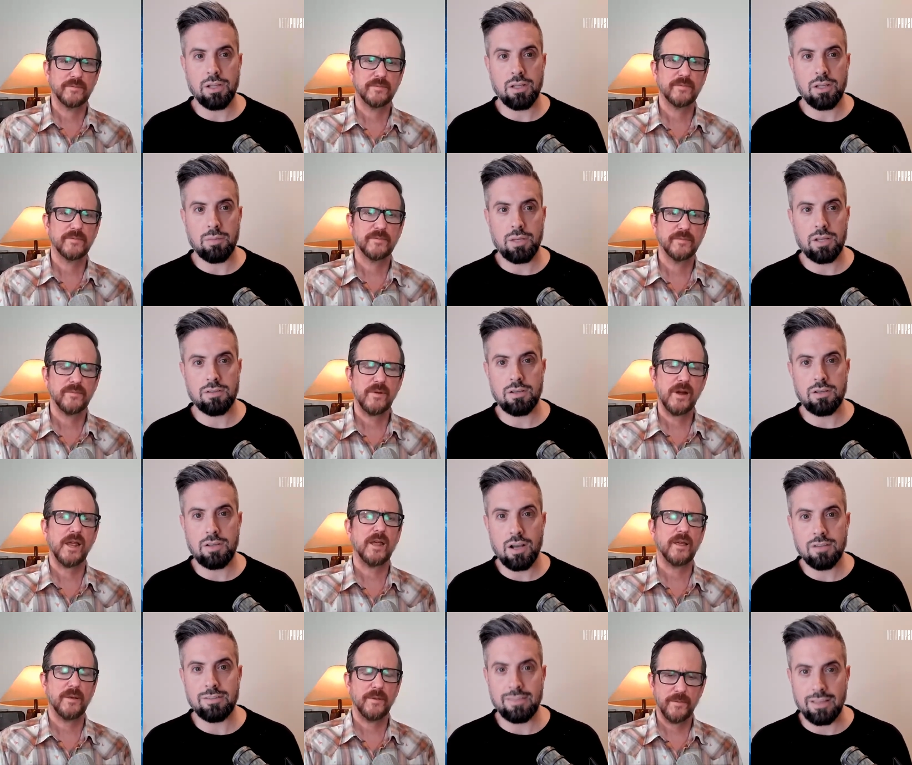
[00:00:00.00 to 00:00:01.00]
Speaker 1: because it
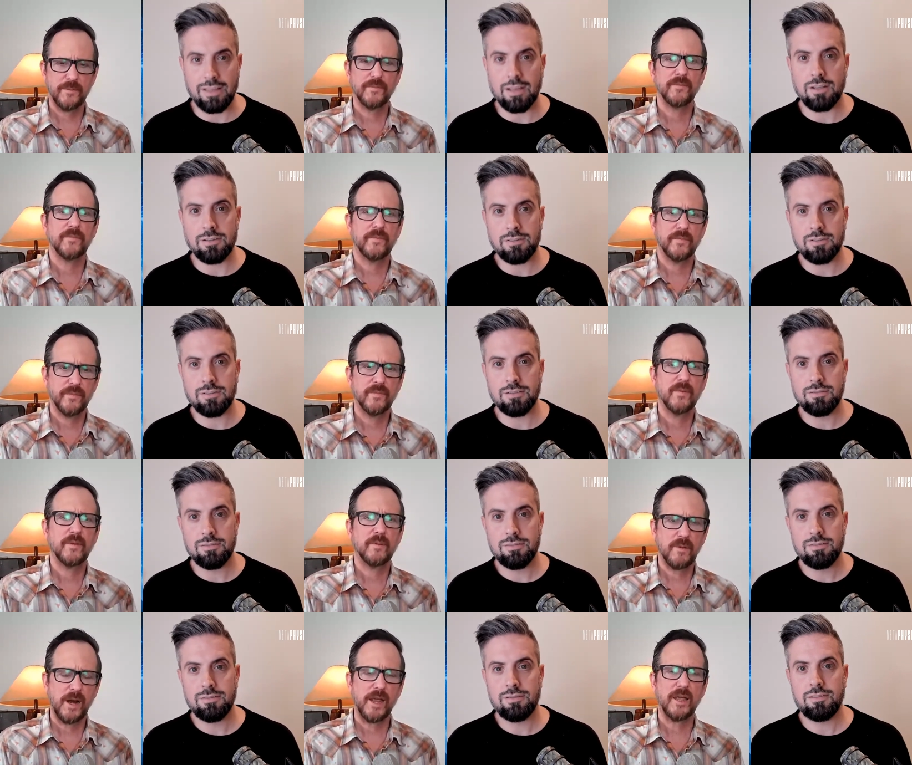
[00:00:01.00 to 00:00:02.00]
does right. things
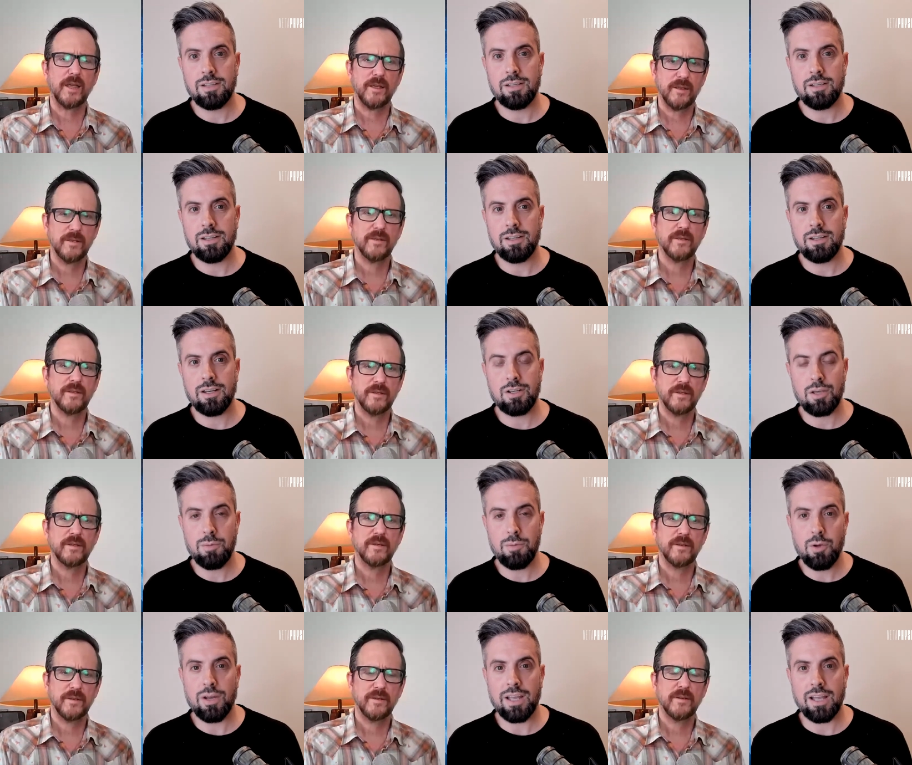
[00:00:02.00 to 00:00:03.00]
right it, it,
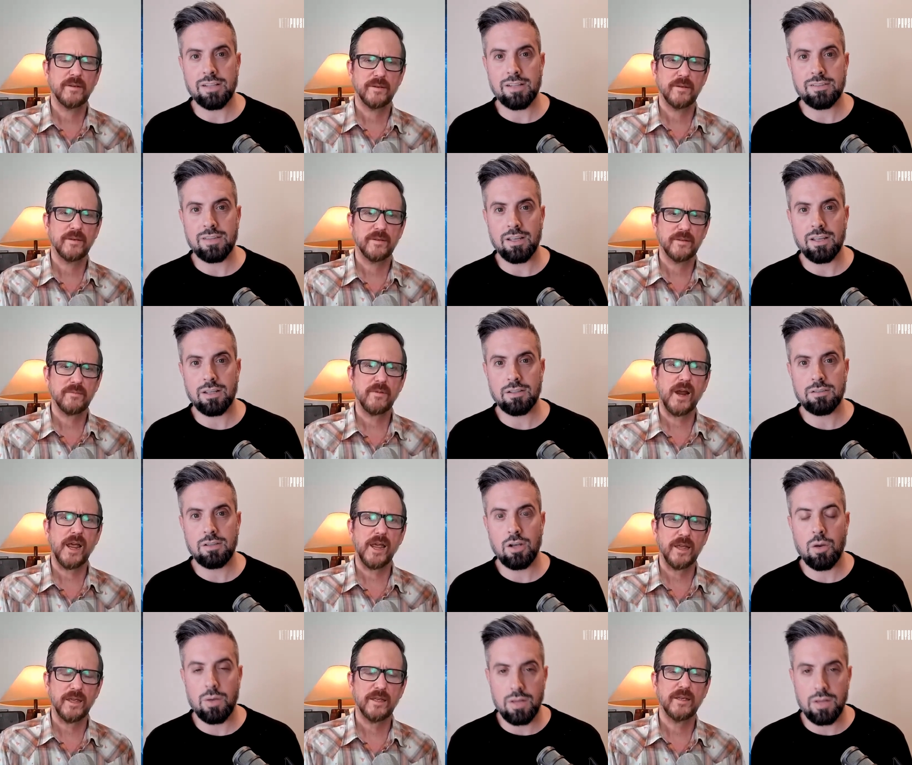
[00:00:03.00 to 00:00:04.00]
communicates things you know
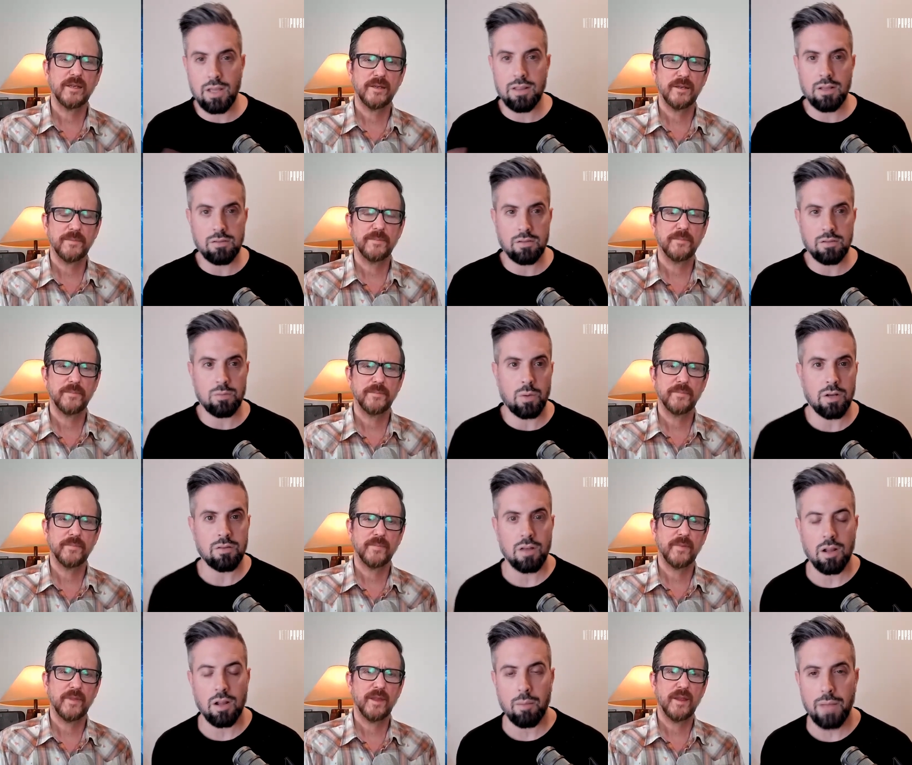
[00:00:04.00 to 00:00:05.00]
right. and, and this is what it's all
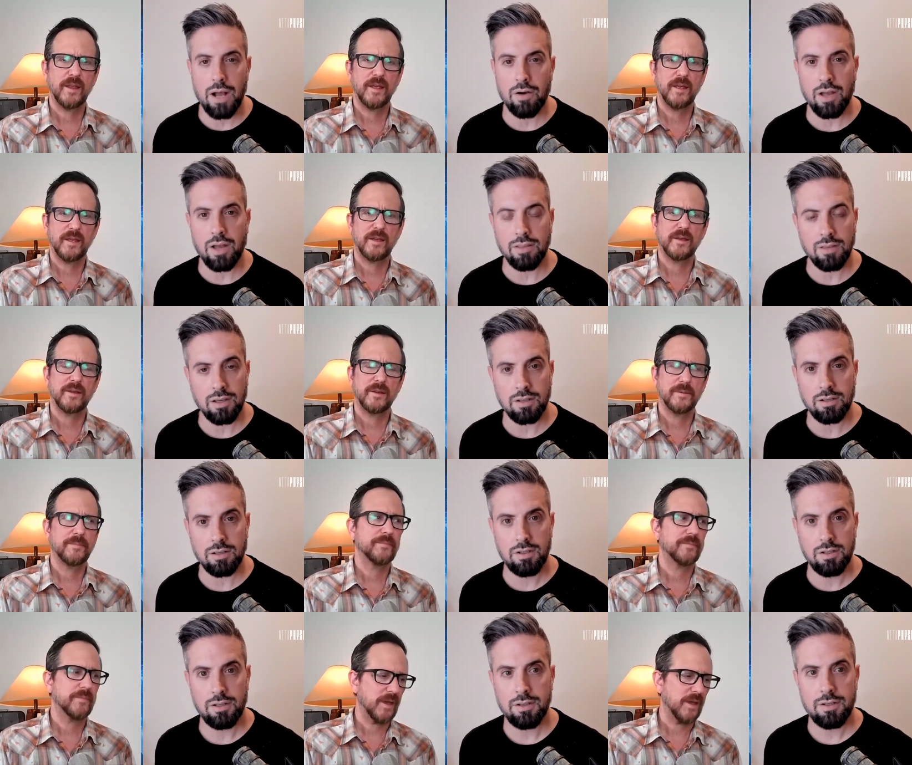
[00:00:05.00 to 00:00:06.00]
about i think
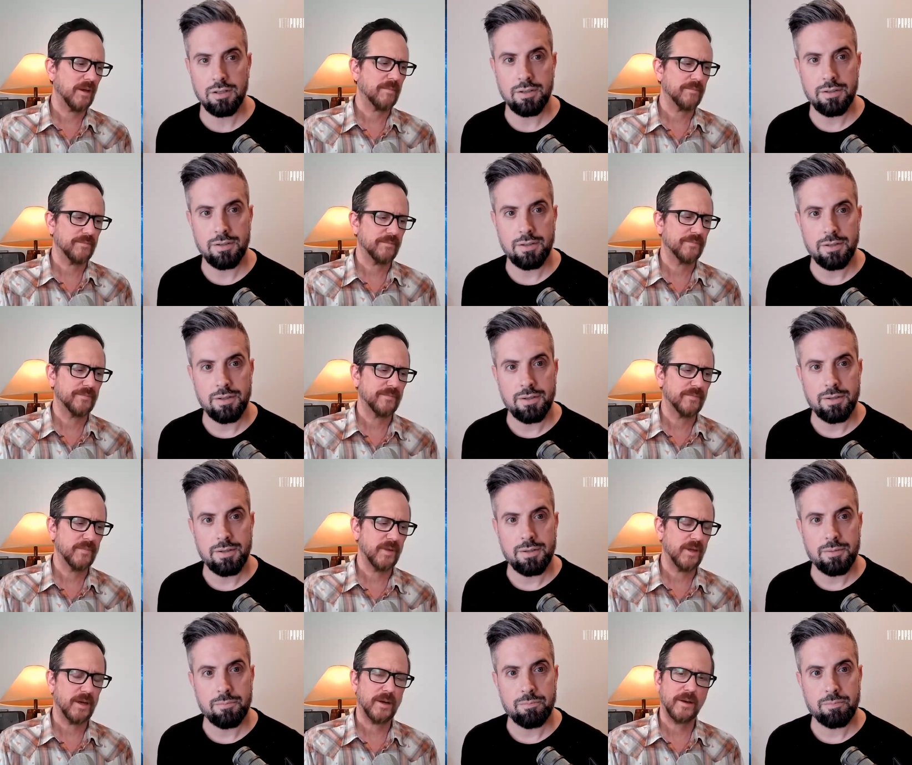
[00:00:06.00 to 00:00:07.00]
Speaker 2: yeah
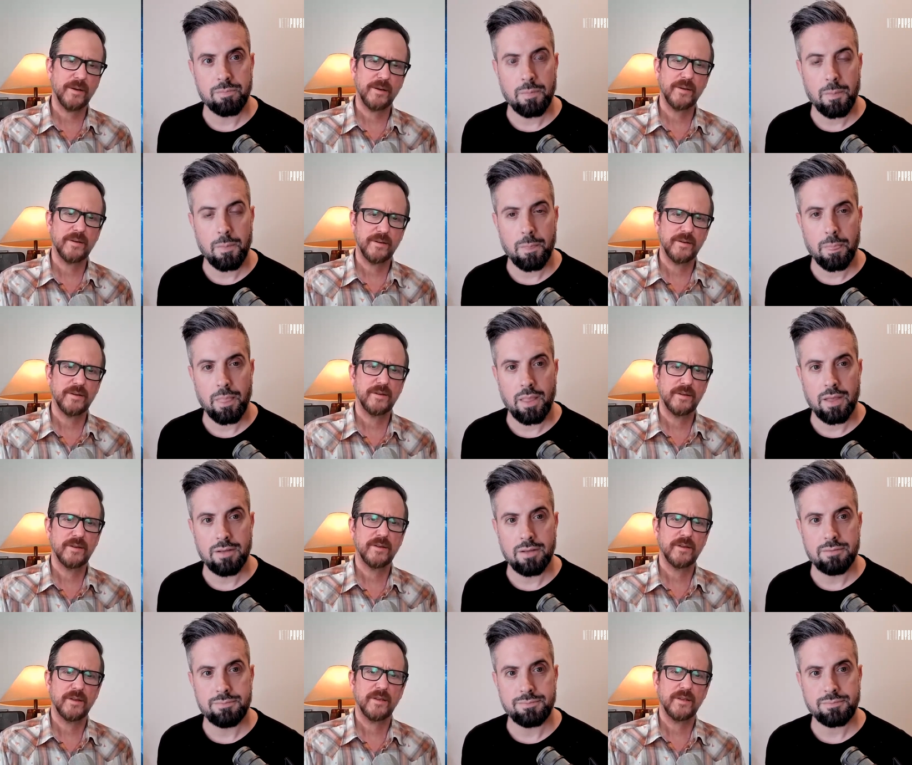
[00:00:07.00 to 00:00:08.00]
yeah
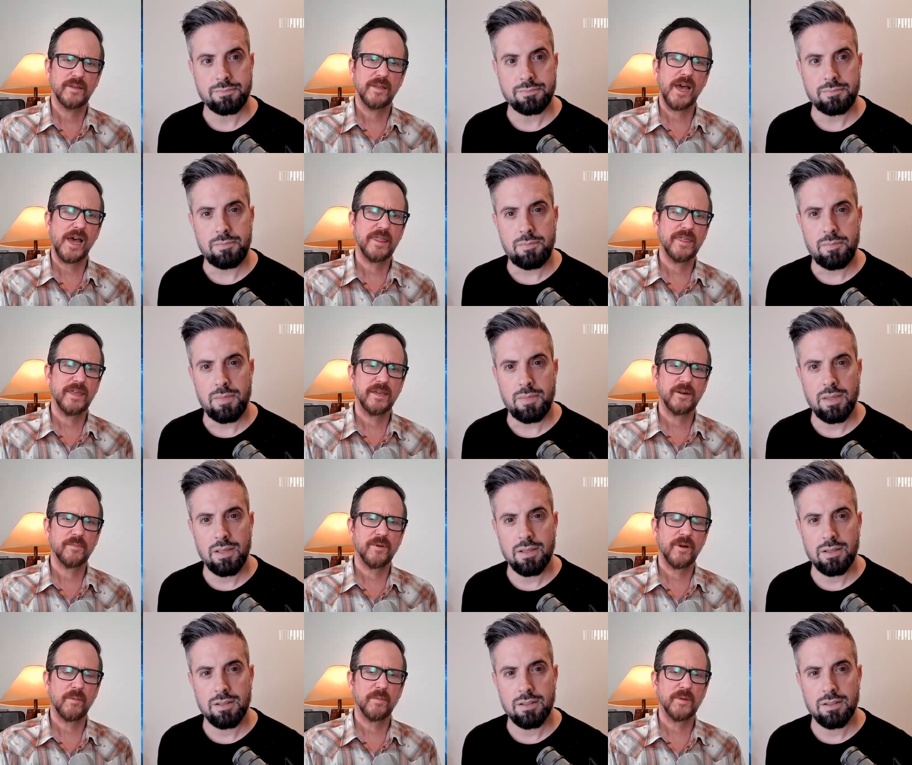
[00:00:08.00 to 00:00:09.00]
yeah i think
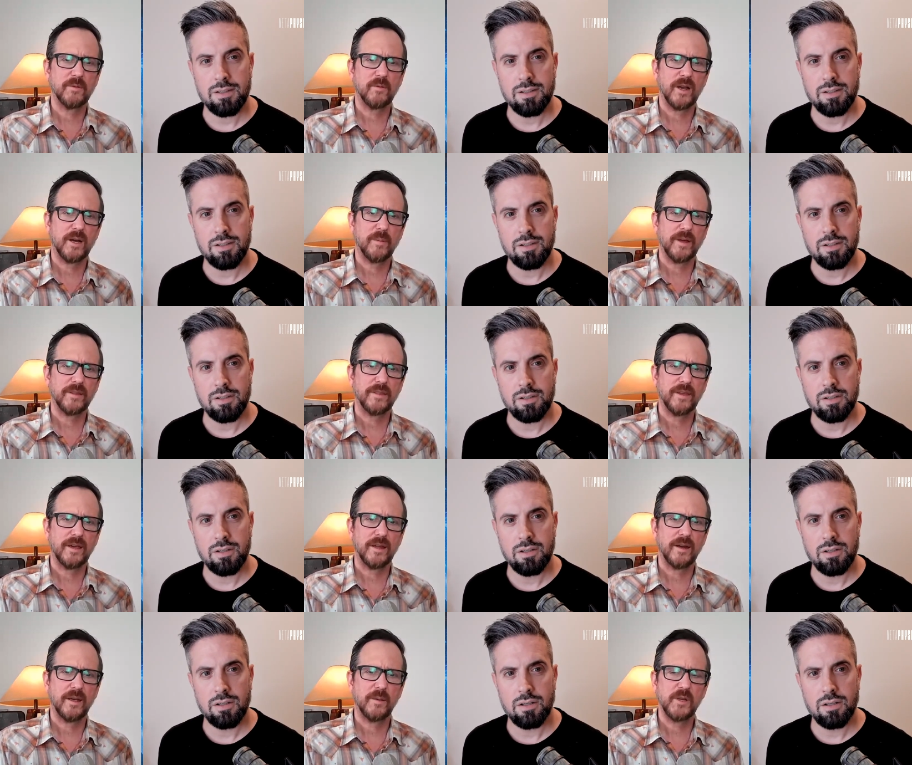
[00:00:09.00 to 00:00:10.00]
you're probably right about
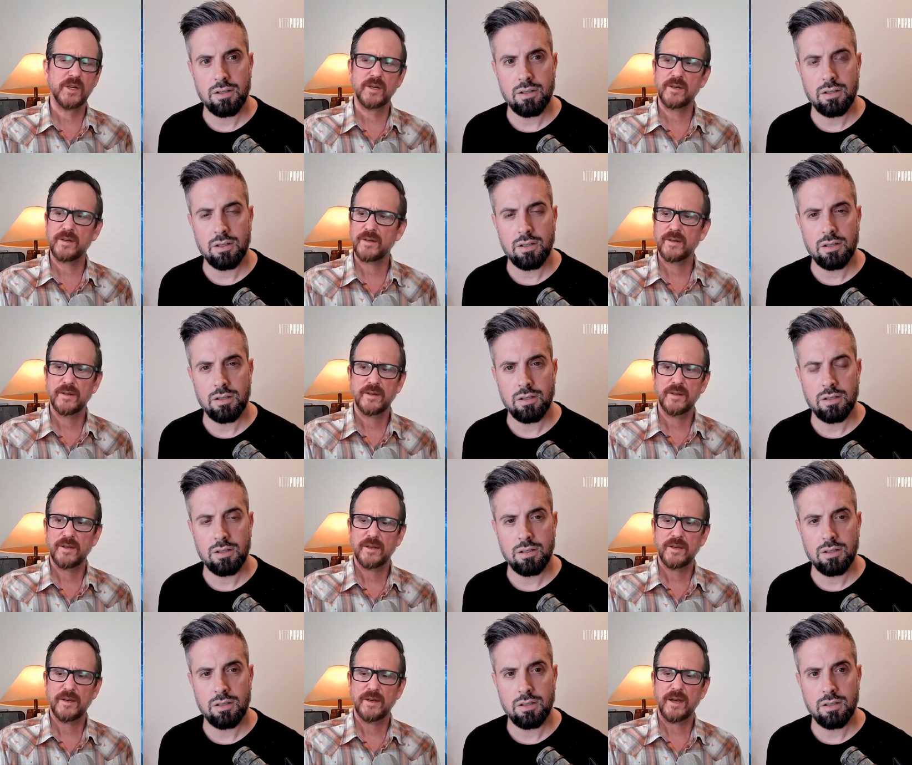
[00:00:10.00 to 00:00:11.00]
that i mean
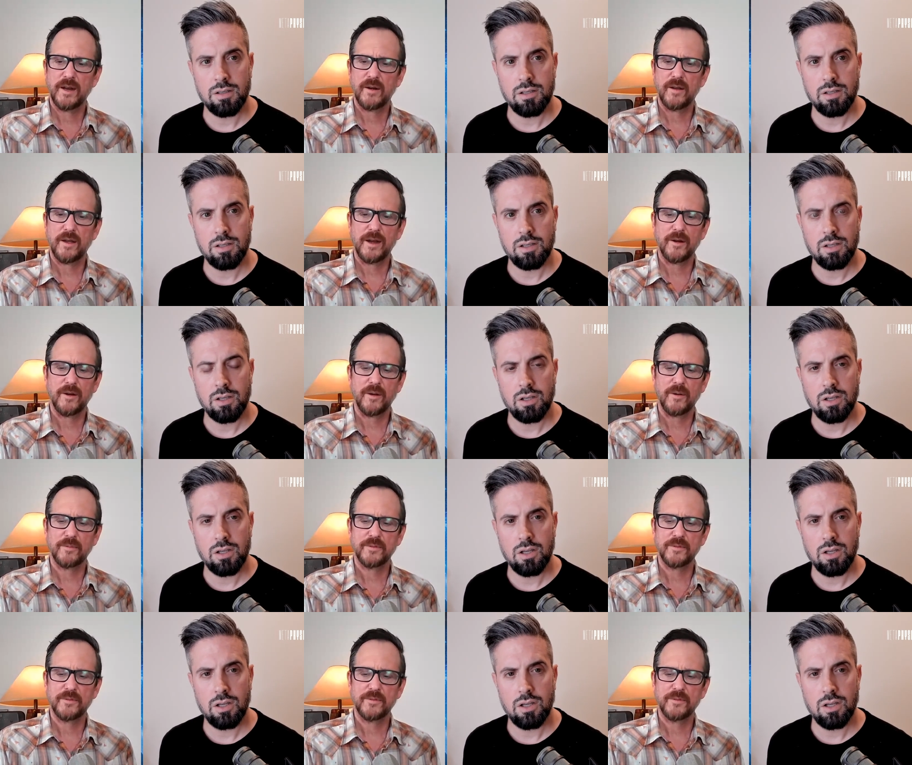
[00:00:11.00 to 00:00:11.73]
I, I don't know,